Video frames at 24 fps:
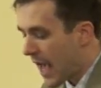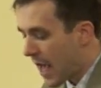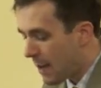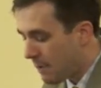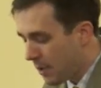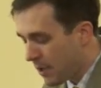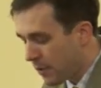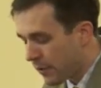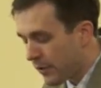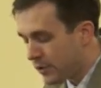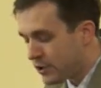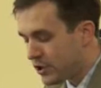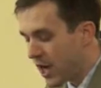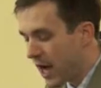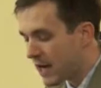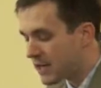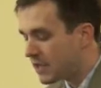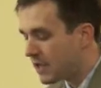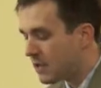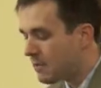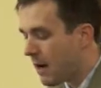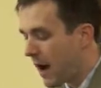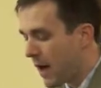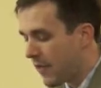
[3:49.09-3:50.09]
and be
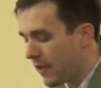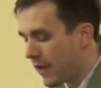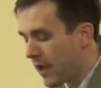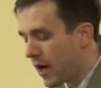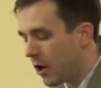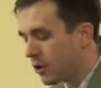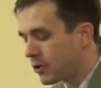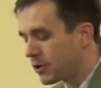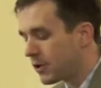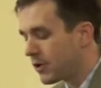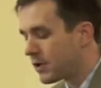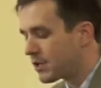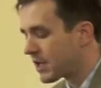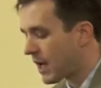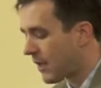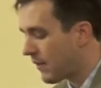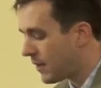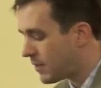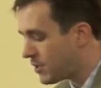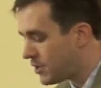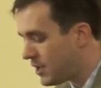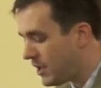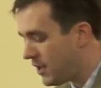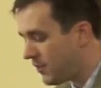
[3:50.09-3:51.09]
rejected by the elders
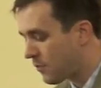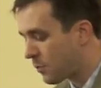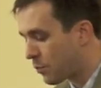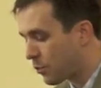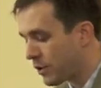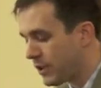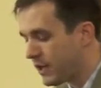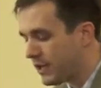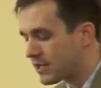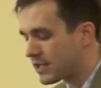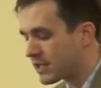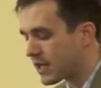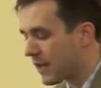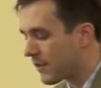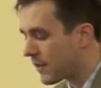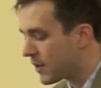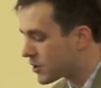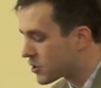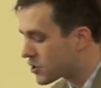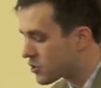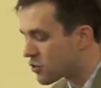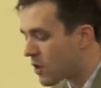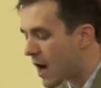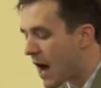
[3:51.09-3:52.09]
and the chief priests and the
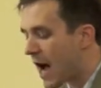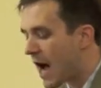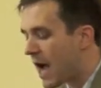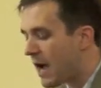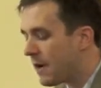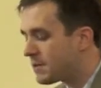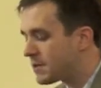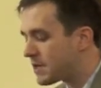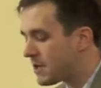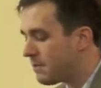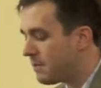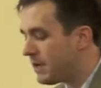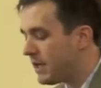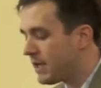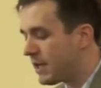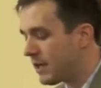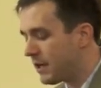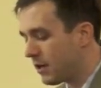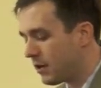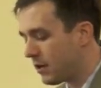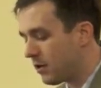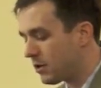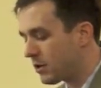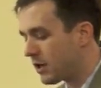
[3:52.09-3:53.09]
scribes, and be
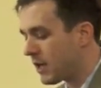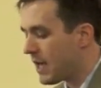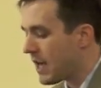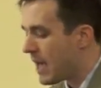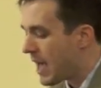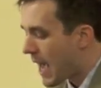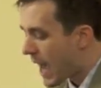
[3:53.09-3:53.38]
killed,